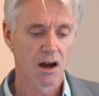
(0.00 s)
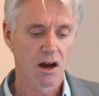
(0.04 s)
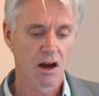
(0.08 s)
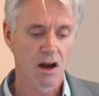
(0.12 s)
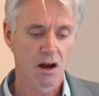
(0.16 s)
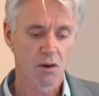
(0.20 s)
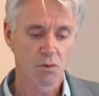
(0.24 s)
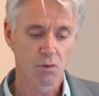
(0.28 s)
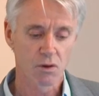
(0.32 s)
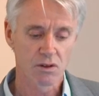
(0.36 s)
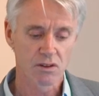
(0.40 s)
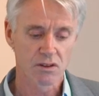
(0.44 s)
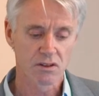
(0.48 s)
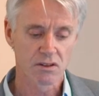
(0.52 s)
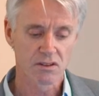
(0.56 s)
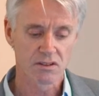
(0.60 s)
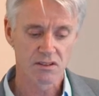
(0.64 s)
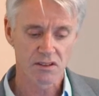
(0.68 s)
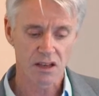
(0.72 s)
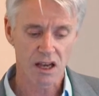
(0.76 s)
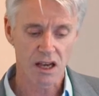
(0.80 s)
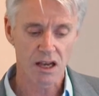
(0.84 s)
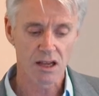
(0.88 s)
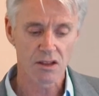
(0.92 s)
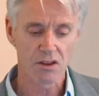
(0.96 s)
I would
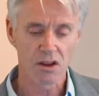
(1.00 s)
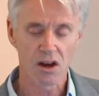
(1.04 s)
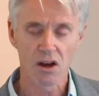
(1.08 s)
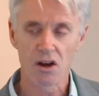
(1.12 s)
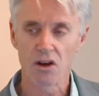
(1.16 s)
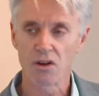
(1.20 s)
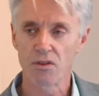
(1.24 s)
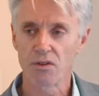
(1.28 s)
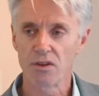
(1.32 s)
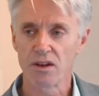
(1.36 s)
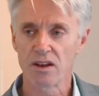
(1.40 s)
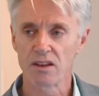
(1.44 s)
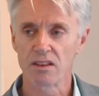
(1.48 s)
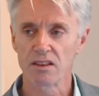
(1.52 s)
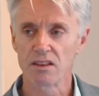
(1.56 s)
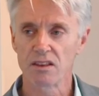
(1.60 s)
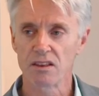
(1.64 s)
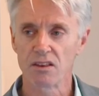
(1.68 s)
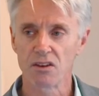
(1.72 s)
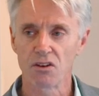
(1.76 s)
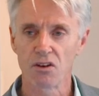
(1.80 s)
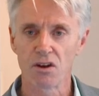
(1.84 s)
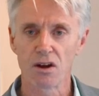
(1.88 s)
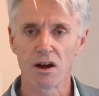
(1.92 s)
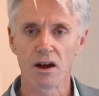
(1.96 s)
say, though, that
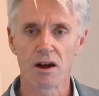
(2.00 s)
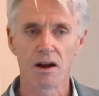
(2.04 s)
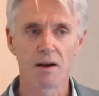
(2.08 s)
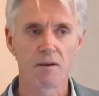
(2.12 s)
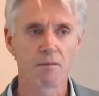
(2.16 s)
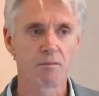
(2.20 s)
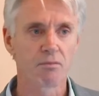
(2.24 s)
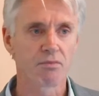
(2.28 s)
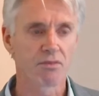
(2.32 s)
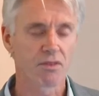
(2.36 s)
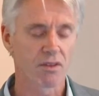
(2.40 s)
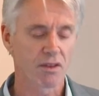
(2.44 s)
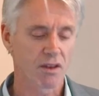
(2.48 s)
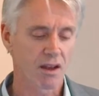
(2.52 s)
there are,